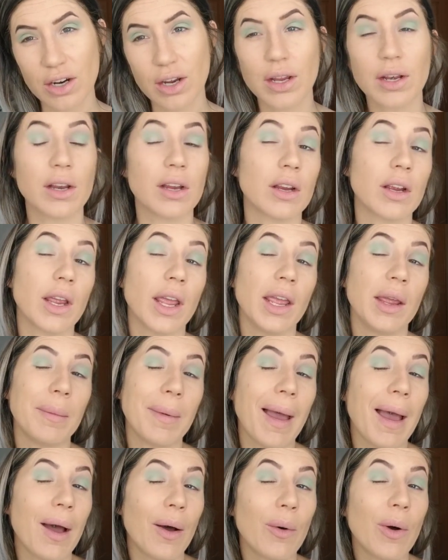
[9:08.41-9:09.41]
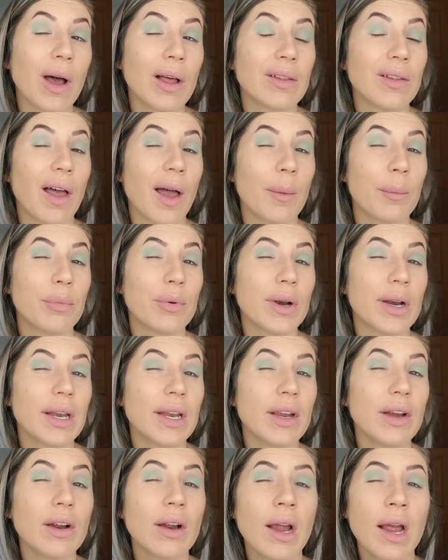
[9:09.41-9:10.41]
and it came out a lot
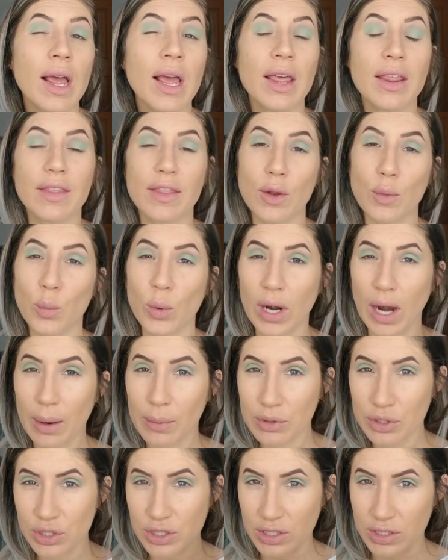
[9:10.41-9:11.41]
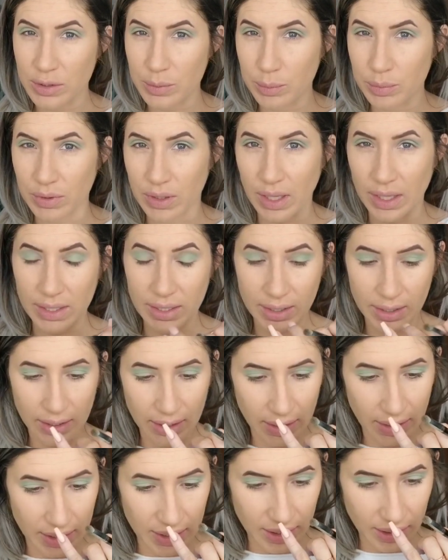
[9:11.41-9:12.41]
prettier than when I was just blending
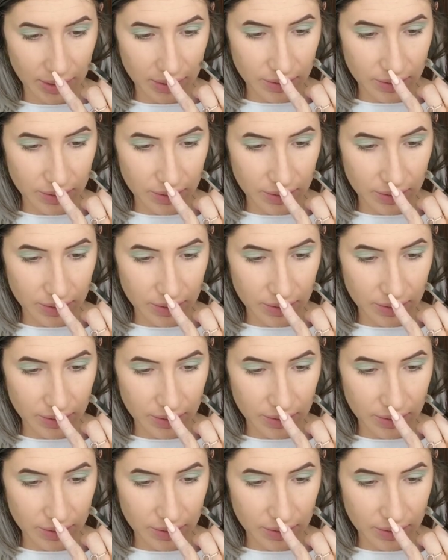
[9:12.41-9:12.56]
it